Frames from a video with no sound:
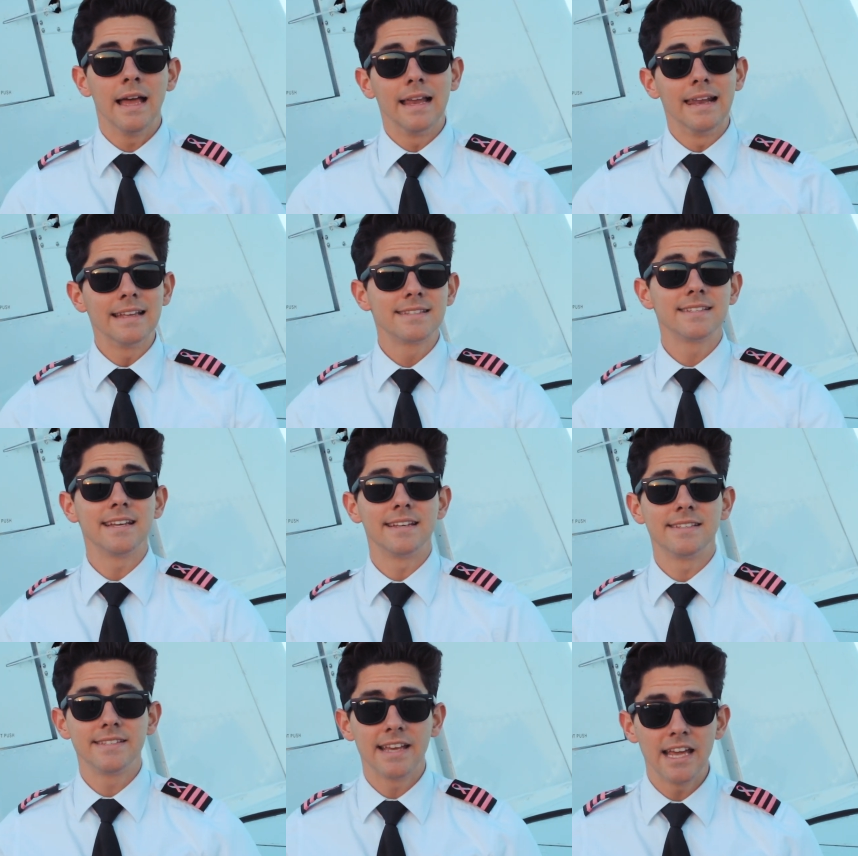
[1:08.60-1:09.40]
Let's
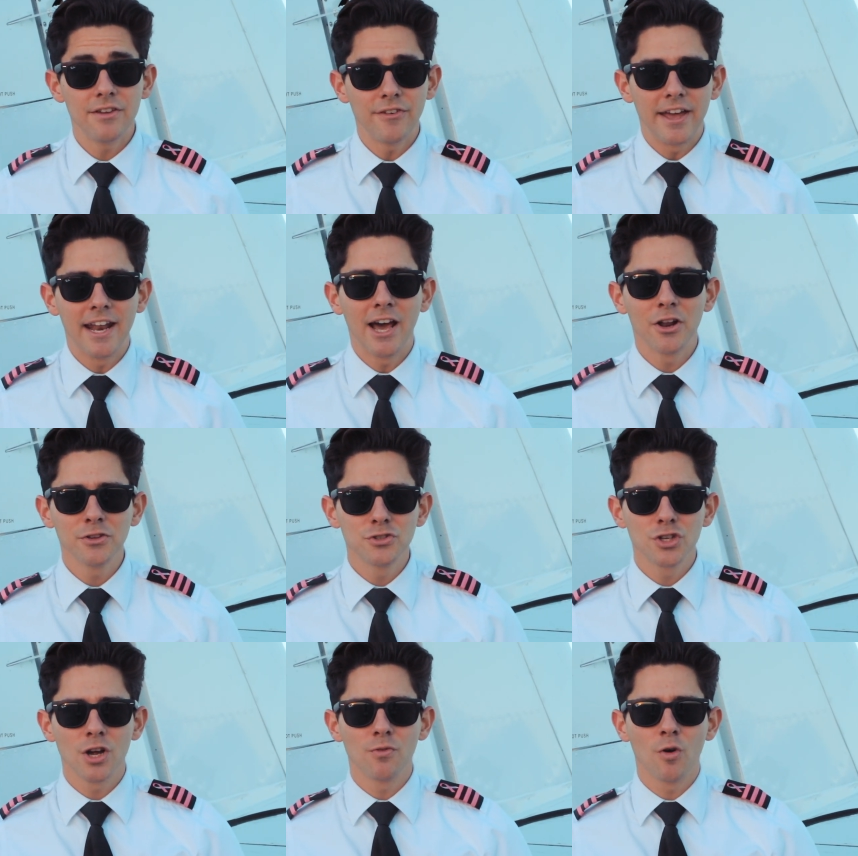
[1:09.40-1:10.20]
stay safe and out of
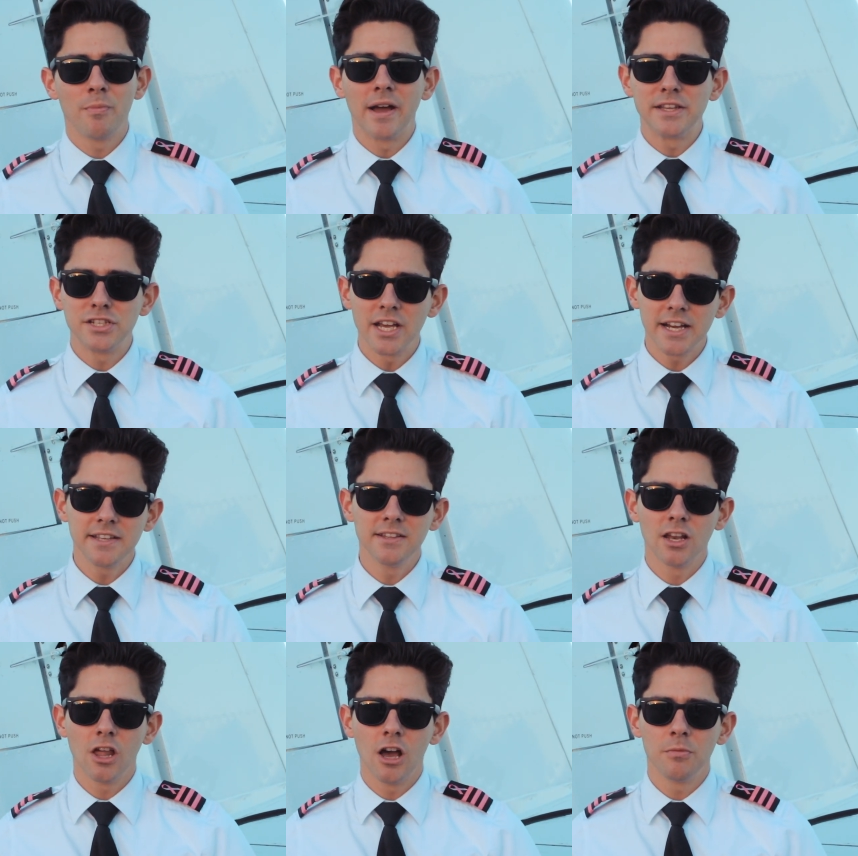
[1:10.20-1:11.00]
trouble by
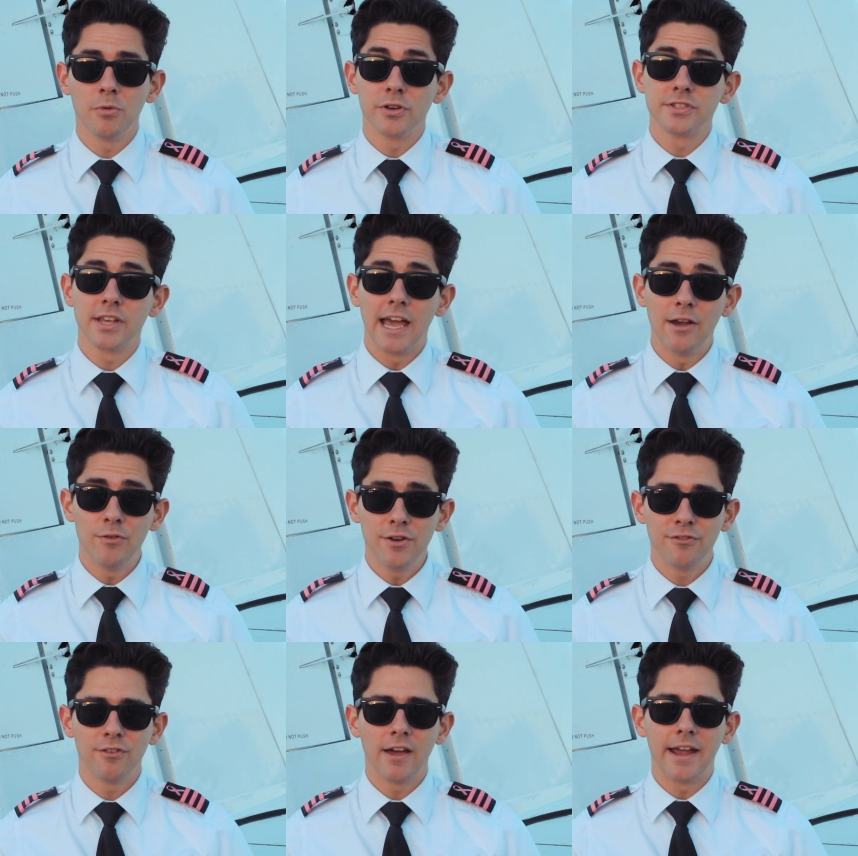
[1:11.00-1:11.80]
checking the logbooks
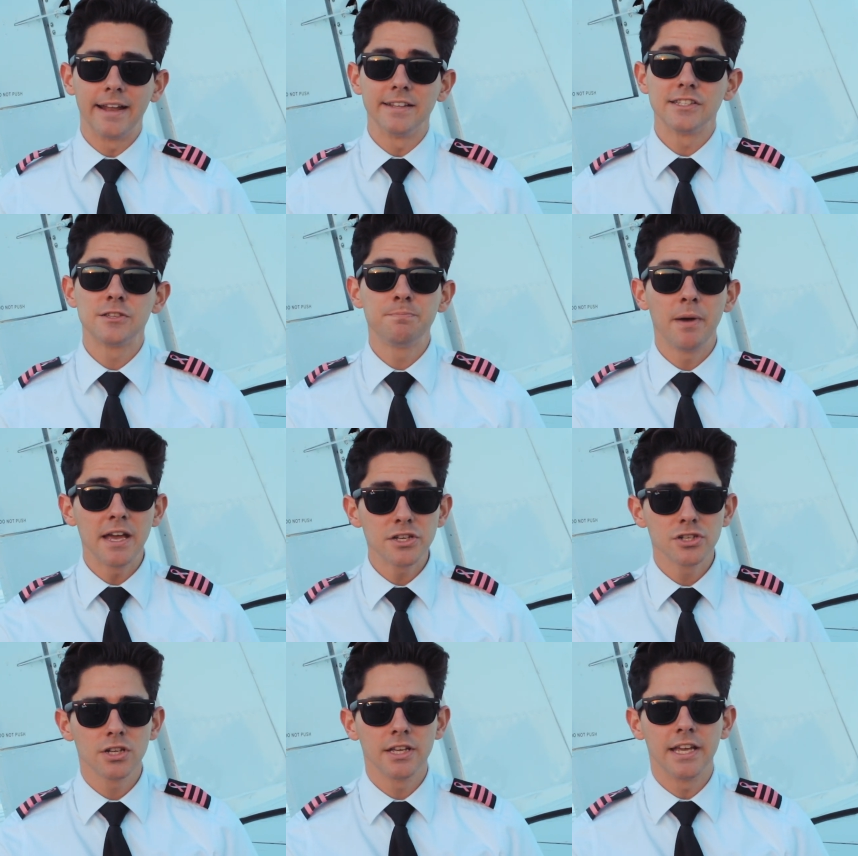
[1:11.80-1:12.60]
every flight,
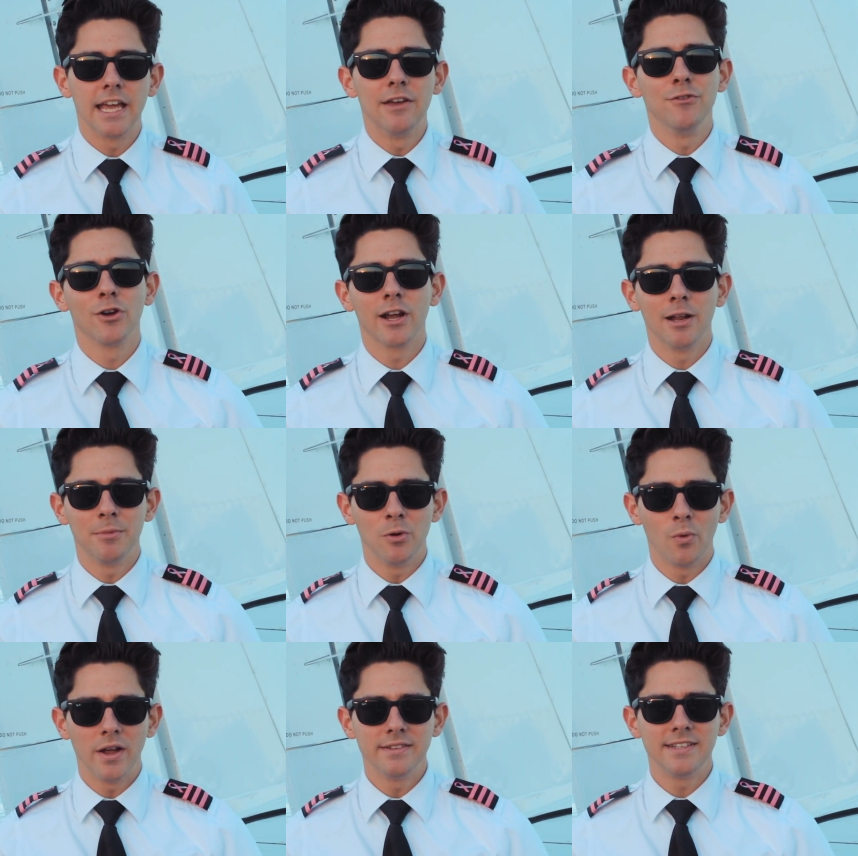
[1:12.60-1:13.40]
especially if you're going to
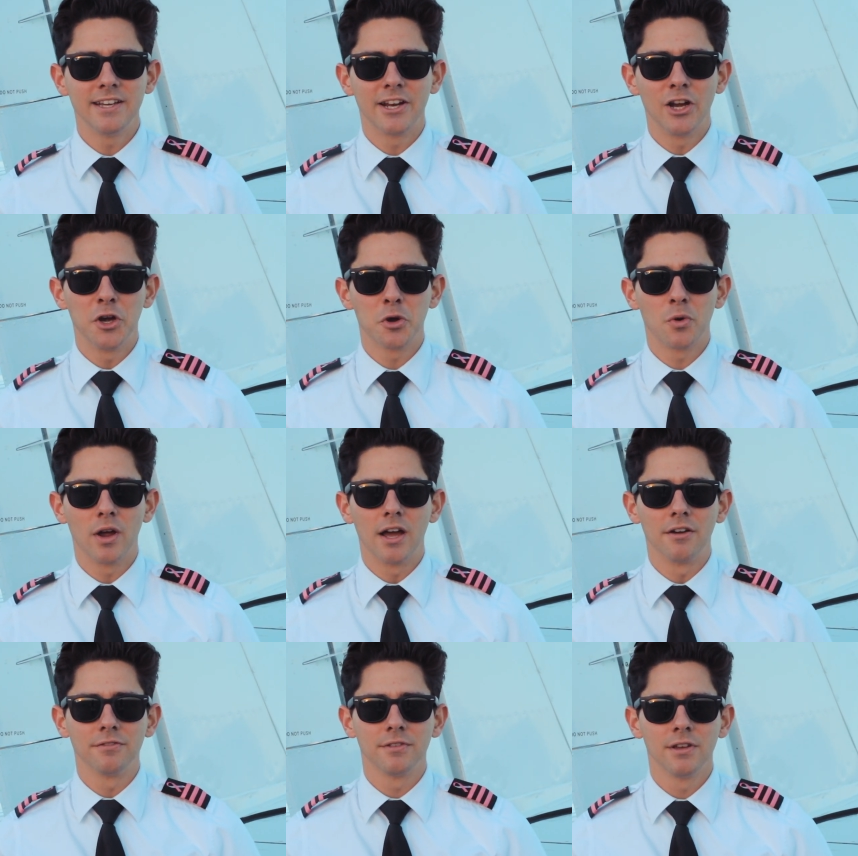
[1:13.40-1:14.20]
be renting an
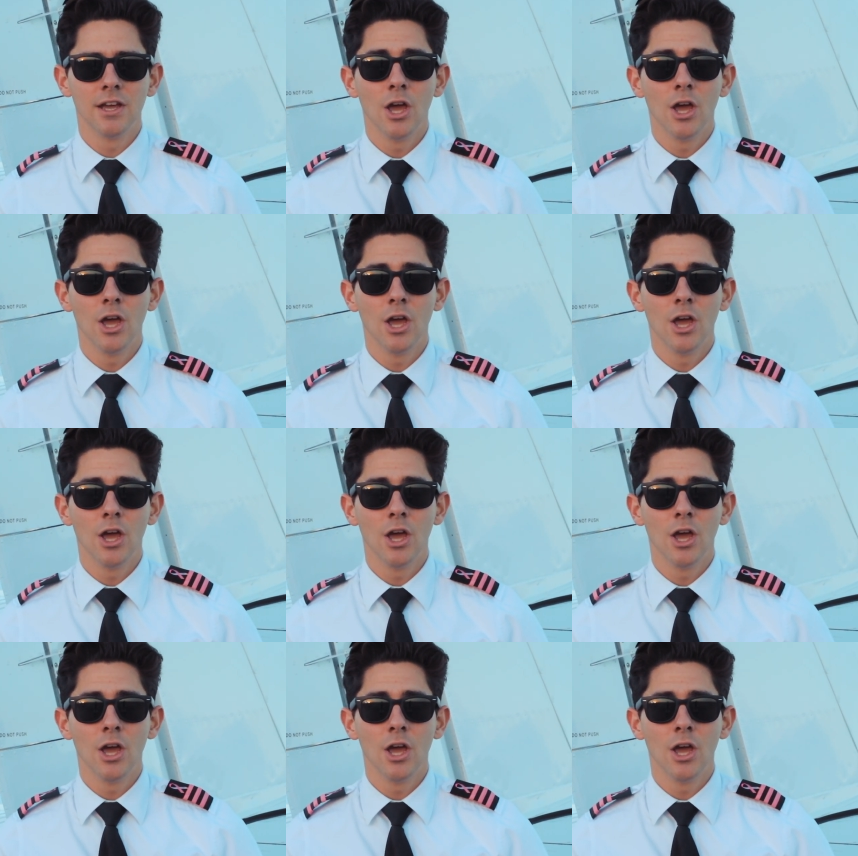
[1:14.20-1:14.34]
aircraft.